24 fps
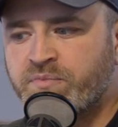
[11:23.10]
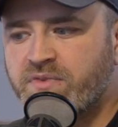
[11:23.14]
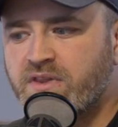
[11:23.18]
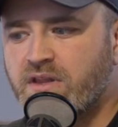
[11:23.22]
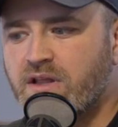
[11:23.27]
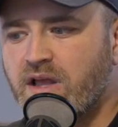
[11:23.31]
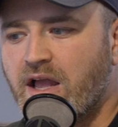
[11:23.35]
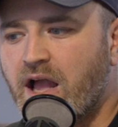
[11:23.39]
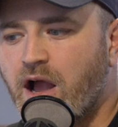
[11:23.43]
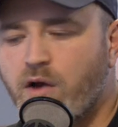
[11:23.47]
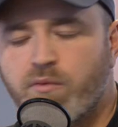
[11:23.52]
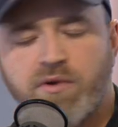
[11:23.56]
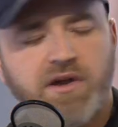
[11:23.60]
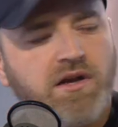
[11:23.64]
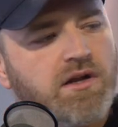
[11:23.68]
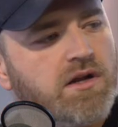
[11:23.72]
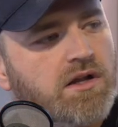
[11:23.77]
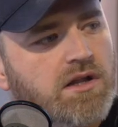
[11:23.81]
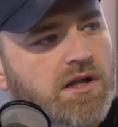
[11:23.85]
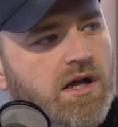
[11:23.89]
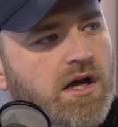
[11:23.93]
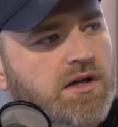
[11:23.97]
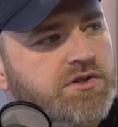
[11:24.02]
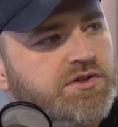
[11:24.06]
how are we going
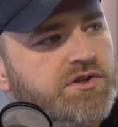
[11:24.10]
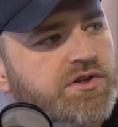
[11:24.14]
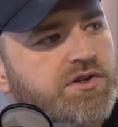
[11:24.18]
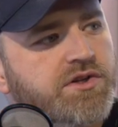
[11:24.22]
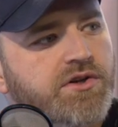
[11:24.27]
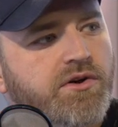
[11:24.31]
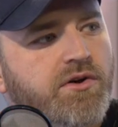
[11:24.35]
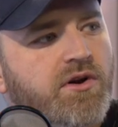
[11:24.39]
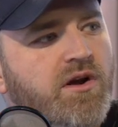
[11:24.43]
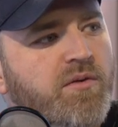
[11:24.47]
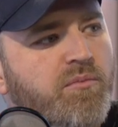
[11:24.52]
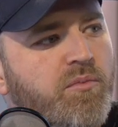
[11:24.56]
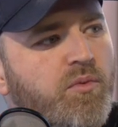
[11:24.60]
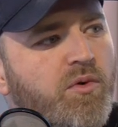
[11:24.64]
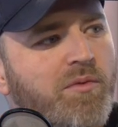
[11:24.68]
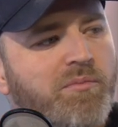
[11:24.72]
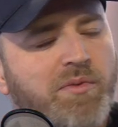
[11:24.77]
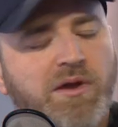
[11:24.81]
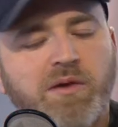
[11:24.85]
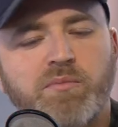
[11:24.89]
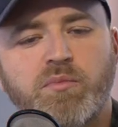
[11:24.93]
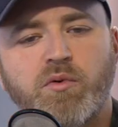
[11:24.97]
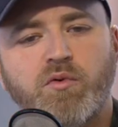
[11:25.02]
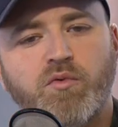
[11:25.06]
to launch in Europe, where
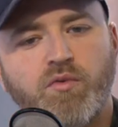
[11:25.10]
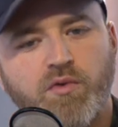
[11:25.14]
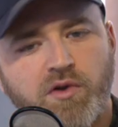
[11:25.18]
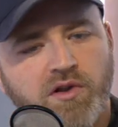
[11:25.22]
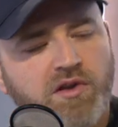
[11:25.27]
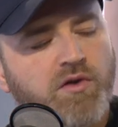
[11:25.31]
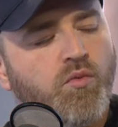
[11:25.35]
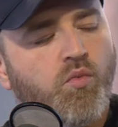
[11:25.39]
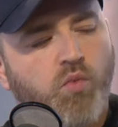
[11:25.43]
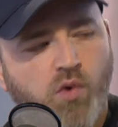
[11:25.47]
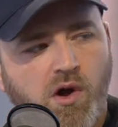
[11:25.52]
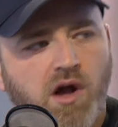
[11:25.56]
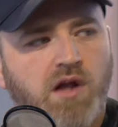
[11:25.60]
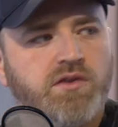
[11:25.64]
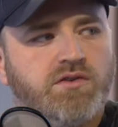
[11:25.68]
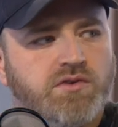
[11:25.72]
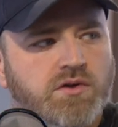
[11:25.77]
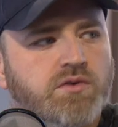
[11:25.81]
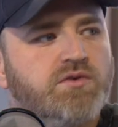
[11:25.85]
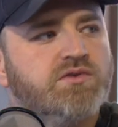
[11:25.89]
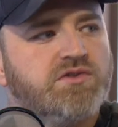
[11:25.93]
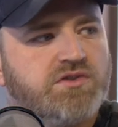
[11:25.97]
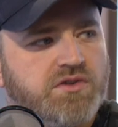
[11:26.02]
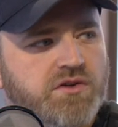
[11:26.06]
people really want
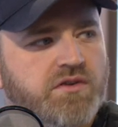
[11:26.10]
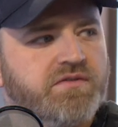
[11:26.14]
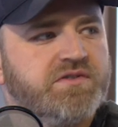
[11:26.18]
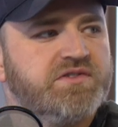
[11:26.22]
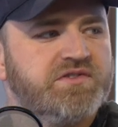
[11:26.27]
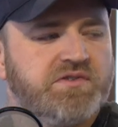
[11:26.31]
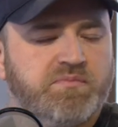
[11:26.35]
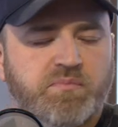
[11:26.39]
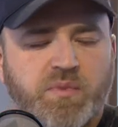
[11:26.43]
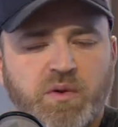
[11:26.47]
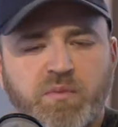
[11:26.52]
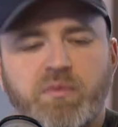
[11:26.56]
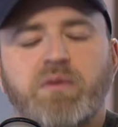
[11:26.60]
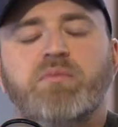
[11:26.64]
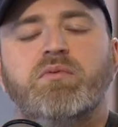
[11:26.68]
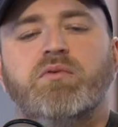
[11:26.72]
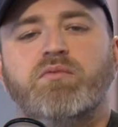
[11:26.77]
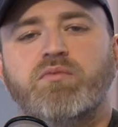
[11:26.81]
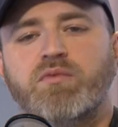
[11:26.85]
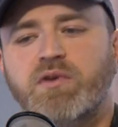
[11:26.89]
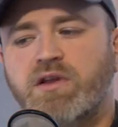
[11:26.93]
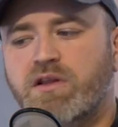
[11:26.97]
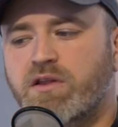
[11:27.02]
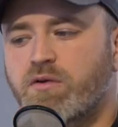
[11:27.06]
those services? People
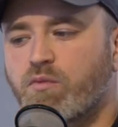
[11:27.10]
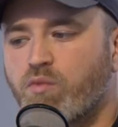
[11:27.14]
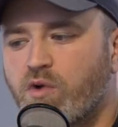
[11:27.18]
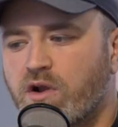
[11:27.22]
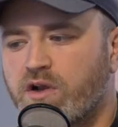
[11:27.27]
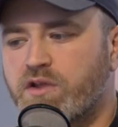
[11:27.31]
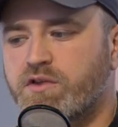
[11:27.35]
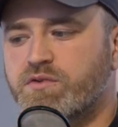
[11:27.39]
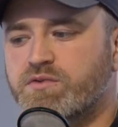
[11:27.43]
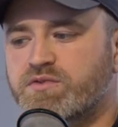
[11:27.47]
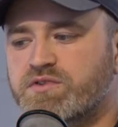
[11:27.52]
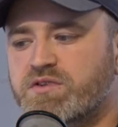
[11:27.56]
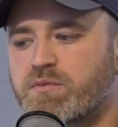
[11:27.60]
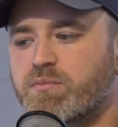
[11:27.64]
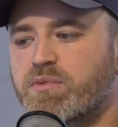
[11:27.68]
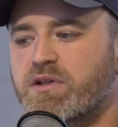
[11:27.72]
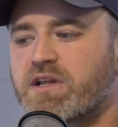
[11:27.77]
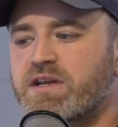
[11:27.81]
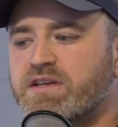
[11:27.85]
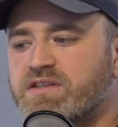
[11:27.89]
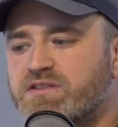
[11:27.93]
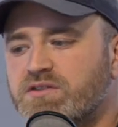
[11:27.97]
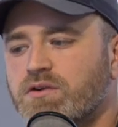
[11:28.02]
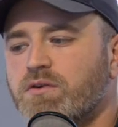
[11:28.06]
right. really want to use the
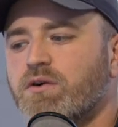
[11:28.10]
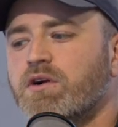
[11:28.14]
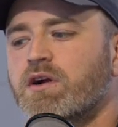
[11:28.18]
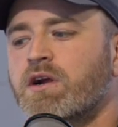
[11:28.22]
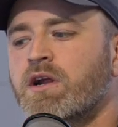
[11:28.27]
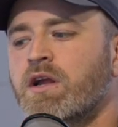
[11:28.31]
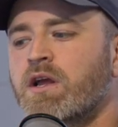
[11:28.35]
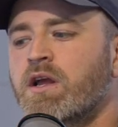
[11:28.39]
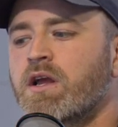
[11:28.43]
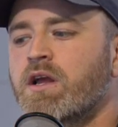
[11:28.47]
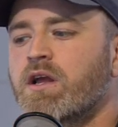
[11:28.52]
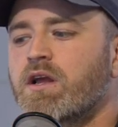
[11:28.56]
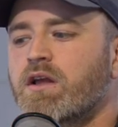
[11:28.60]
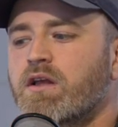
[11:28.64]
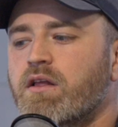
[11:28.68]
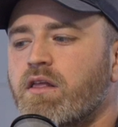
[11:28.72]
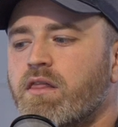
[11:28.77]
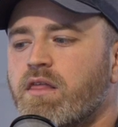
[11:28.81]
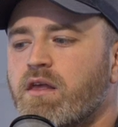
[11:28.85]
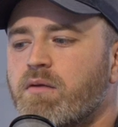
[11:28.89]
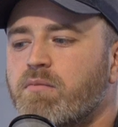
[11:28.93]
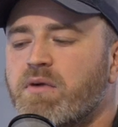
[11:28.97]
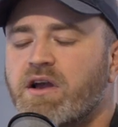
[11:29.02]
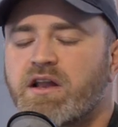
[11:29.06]
place, or
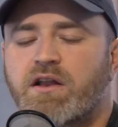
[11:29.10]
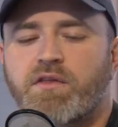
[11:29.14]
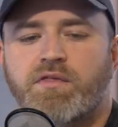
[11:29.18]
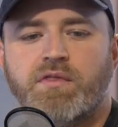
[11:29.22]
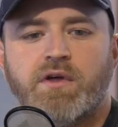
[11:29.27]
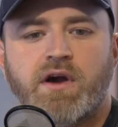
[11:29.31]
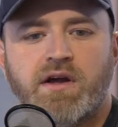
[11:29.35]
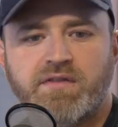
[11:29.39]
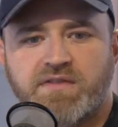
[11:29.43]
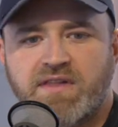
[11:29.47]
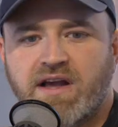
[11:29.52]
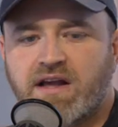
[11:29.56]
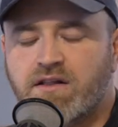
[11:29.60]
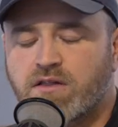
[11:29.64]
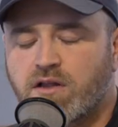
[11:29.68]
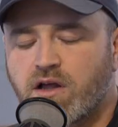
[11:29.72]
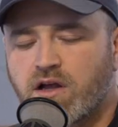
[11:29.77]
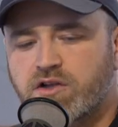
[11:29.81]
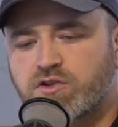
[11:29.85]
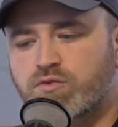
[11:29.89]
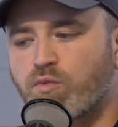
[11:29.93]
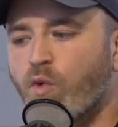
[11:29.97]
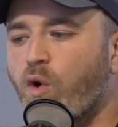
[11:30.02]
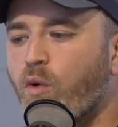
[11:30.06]
they might have thought that
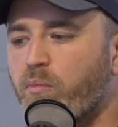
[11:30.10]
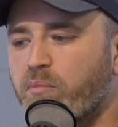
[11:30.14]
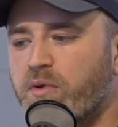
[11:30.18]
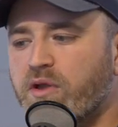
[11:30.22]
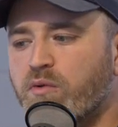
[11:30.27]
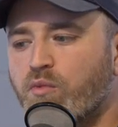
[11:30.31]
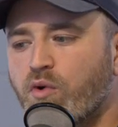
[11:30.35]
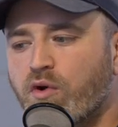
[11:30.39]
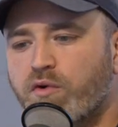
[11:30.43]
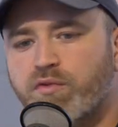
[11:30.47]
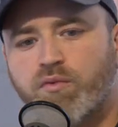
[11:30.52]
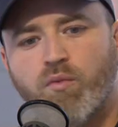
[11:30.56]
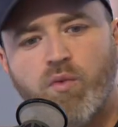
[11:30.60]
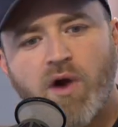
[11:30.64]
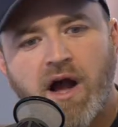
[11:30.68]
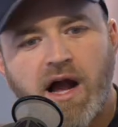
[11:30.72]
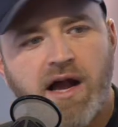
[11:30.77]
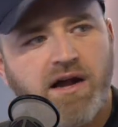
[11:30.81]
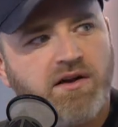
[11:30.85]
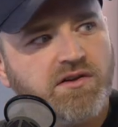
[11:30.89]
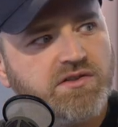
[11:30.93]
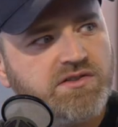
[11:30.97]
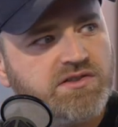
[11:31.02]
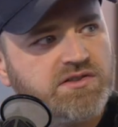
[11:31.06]
launch won't be
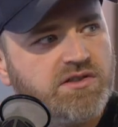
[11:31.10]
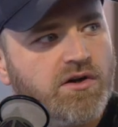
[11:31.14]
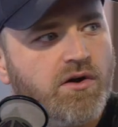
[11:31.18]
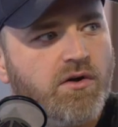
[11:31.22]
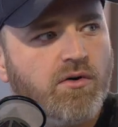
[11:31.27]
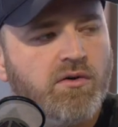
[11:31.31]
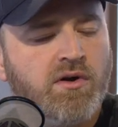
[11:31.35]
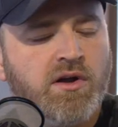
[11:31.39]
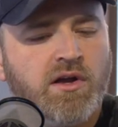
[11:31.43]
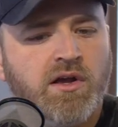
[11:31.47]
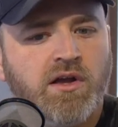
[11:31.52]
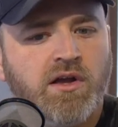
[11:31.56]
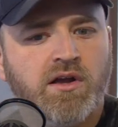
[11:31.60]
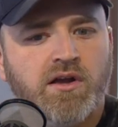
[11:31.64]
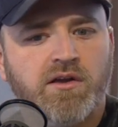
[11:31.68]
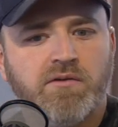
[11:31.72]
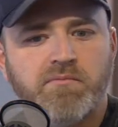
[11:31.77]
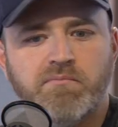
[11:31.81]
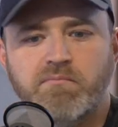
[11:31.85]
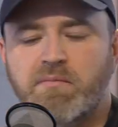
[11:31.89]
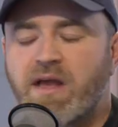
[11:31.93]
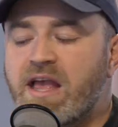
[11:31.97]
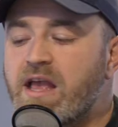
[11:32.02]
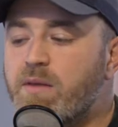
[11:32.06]
worthwhile. So
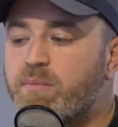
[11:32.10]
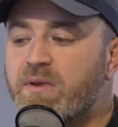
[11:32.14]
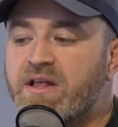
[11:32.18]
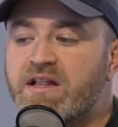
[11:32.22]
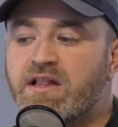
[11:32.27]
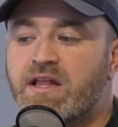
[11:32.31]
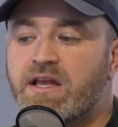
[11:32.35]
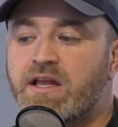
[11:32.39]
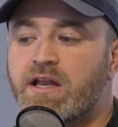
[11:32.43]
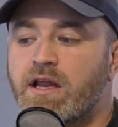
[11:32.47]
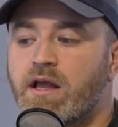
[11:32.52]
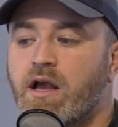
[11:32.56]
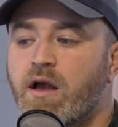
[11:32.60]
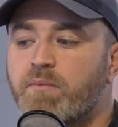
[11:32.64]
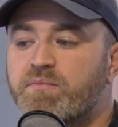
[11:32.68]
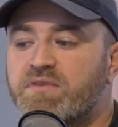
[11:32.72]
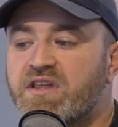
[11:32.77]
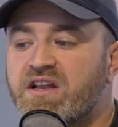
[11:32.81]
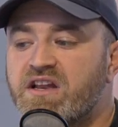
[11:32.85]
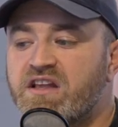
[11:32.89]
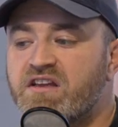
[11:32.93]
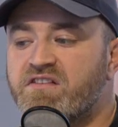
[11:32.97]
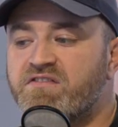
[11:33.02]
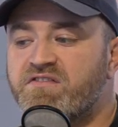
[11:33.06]
maybe leading up
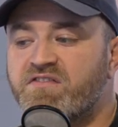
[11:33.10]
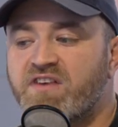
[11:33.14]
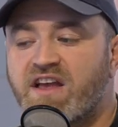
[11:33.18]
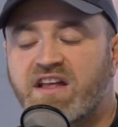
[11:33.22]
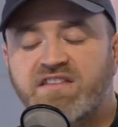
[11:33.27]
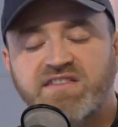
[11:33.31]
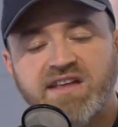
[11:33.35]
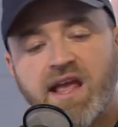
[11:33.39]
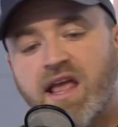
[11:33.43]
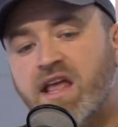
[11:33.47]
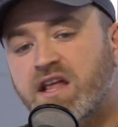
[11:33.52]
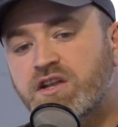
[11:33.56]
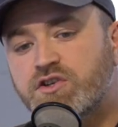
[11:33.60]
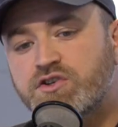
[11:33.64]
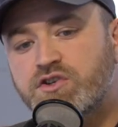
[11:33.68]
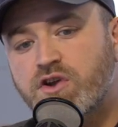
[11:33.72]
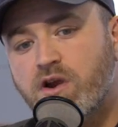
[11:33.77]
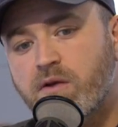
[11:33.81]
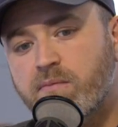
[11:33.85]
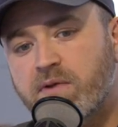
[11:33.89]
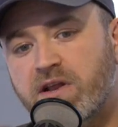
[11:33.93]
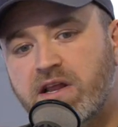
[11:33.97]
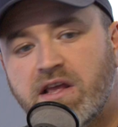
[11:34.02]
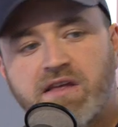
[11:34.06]
to the event in
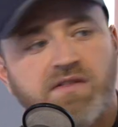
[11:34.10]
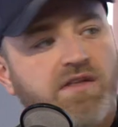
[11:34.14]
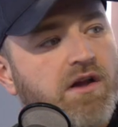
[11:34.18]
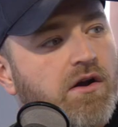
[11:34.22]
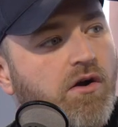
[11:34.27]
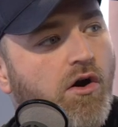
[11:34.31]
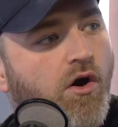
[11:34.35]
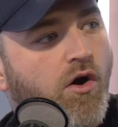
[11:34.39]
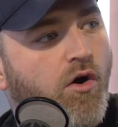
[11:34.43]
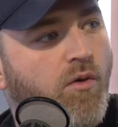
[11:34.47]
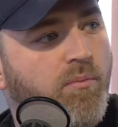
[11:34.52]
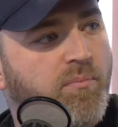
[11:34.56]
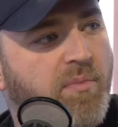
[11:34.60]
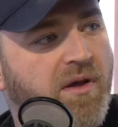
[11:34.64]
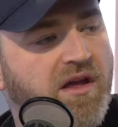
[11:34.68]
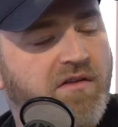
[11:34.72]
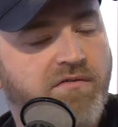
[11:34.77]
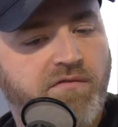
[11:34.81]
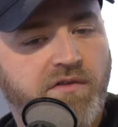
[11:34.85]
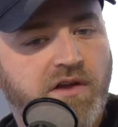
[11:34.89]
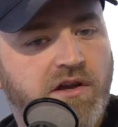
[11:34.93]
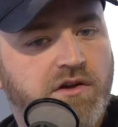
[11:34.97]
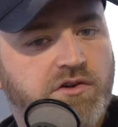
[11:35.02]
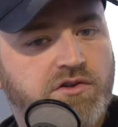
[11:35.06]
Germany, they're hoping,
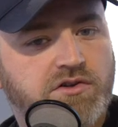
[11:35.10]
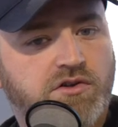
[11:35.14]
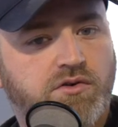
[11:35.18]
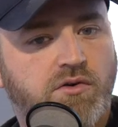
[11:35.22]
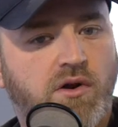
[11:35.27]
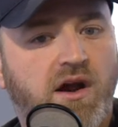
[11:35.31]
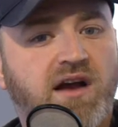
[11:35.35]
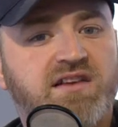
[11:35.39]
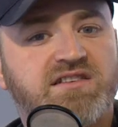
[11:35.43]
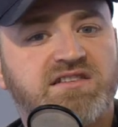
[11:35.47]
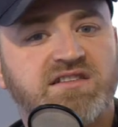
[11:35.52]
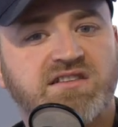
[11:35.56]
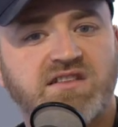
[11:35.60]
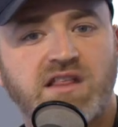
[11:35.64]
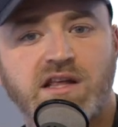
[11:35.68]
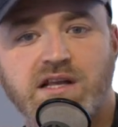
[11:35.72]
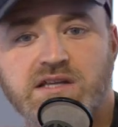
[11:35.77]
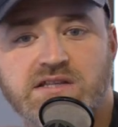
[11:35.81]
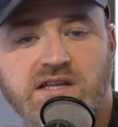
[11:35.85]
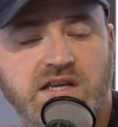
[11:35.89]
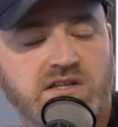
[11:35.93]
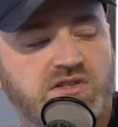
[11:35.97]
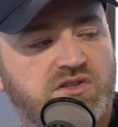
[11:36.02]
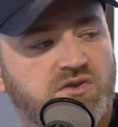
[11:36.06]
fingers crossed,
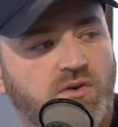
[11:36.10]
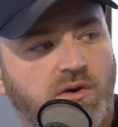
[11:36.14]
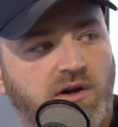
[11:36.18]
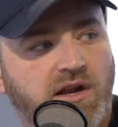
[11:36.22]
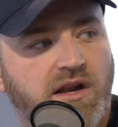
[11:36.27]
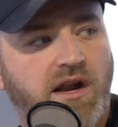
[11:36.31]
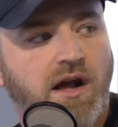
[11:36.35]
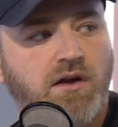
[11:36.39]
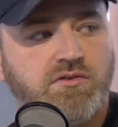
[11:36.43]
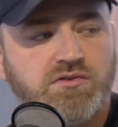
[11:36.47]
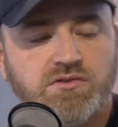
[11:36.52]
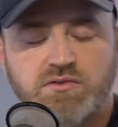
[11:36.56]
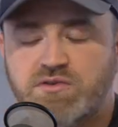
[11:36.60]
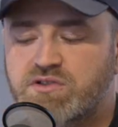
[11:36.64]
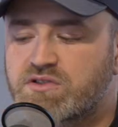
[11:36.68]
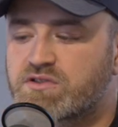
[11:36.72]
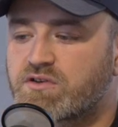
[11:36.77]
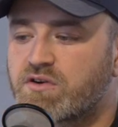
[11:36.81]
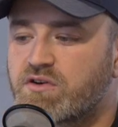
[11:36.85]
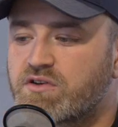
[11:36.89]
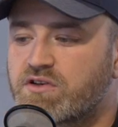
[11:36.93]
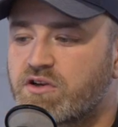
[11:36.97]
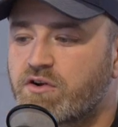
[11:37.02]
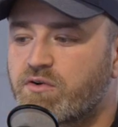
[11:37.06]
things get sorted out to a
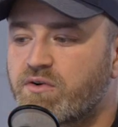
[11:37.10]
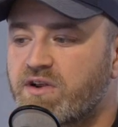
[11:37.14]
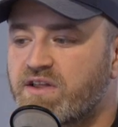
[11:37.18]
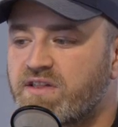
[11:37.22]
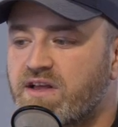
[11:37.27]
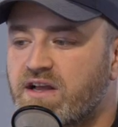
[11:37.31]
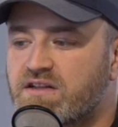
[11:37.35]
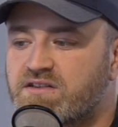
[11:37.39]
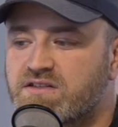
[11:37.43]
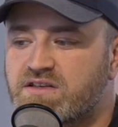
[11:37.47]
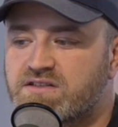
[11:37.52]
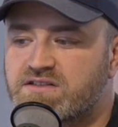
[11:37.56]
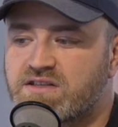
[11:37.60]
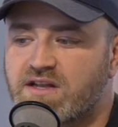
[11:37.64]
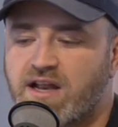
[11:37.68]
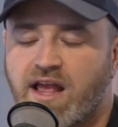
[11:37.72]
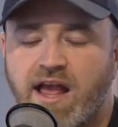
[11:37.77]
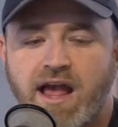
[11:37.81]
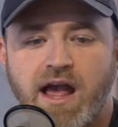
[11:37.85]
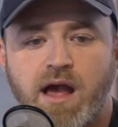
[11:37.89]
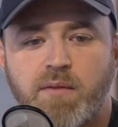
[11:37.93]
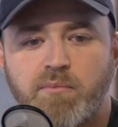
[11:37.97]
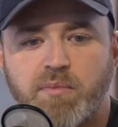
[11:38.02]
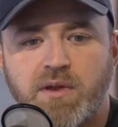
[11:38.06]
certain degree. That doesn't
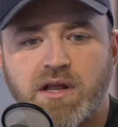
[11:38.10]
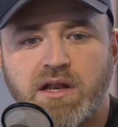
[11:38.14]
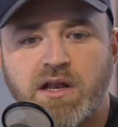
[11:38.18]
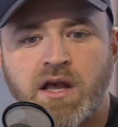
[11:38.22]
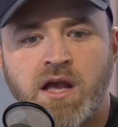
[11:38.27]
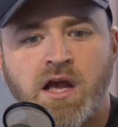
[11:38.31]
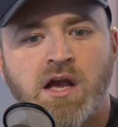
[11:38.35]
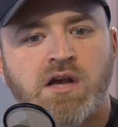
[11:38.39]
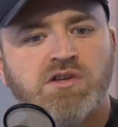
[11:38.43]
happen.